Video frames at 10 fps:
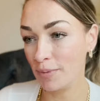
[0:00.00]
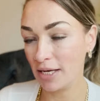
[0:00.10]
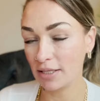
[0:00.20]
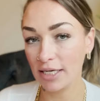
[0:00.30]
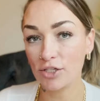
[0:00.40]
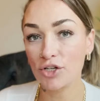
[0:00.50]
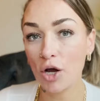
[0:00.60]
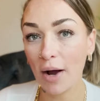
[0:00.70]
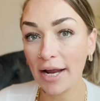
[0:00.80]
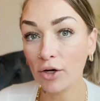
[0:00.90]
being leaked.
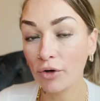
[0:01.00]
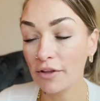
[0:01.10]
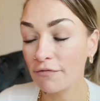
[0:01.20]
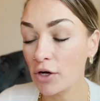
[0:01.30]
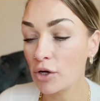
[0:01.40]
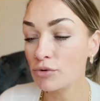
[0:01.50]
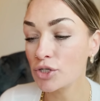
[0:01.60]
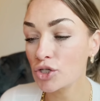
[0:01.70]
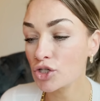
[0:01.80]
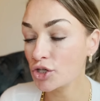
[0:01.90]
No, I agree the
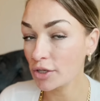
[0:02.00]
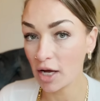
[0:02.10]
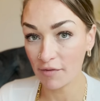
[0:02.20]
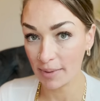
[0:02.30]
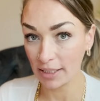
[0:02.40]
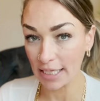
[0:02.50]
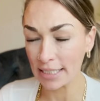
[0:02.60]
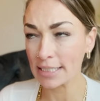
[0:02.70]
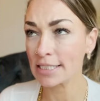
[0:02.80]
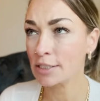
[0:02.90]
photos should not have been
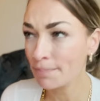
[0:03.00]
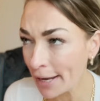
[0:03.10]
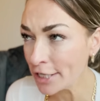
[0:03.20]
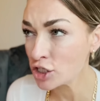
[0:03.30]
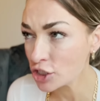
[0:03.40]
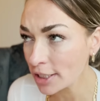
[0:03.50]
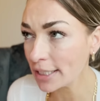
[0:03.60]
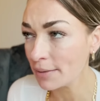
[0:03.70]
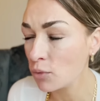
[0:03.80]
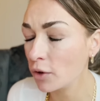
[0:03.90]
leaked,
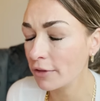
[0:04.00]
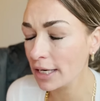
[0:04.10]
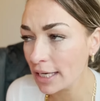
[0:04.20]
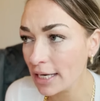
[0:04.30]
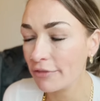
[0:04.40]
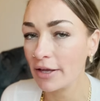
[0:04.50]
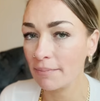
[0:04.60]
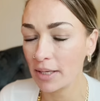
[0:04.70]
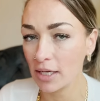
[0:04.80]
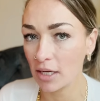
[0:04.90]
especially more than anything
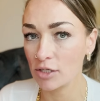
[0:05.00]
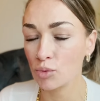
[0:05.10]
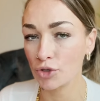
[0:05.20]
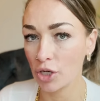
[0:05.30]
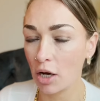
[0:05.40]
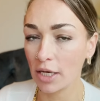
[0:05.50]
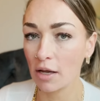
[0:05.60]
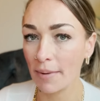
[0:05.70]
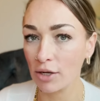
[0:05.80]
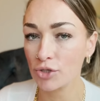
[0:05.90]
because we're talking
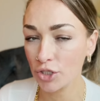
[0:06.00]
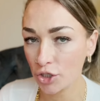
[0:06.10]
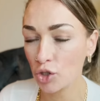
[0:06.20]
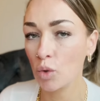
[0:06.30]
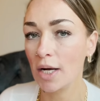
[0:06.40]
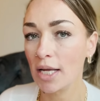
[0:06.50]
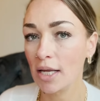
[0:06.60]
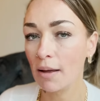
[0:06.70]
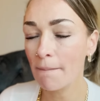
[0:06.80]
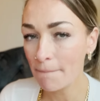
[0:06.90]
about two
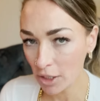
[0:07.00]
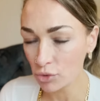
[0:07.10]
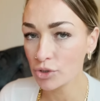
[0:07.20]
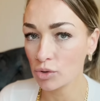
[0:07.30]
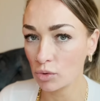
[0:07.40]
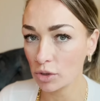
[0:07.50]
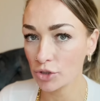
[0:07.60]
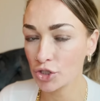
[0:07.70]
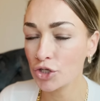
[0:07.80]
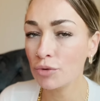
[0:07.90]
middle
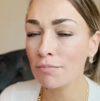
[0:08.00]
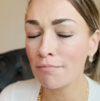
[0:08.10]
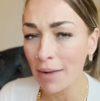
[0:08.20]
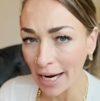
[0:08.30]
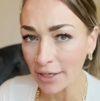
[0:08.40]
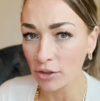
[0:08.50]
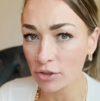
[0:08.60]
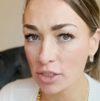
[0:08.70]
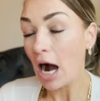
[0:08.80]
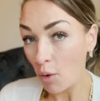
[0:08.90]
schoolers, two
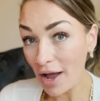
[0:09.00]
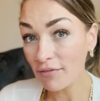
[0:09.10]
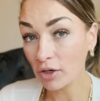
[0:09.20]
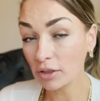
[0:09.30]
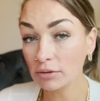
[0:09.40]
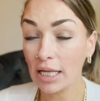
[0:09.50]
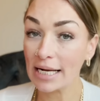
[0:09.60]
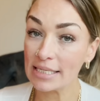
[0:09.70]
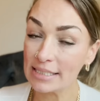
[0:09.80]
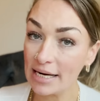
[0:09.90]
minors. However, like
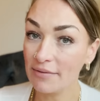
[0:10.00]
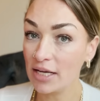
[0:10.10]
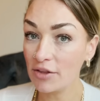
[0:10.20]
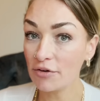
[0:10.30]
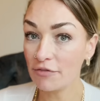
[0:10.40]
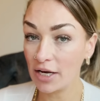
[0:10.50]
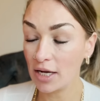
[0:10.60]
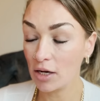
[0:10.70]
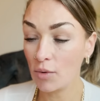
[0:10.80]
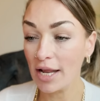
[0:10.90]
I said in the other
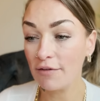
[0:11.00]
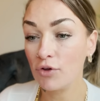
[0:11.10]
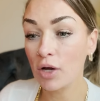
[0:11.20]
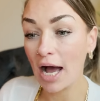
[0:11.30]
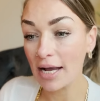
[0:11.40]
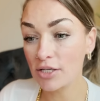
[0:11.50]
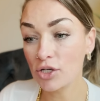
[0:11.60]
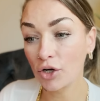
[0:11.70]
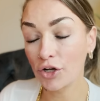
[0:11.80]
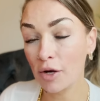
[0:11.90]
video, and if you guys
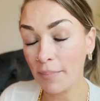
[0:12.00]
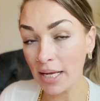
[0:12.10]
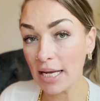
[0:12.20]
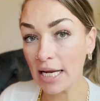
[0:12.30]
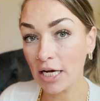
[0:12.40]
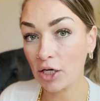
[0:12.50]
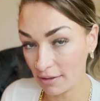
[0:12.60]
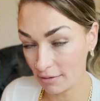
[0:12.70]
are gonna be here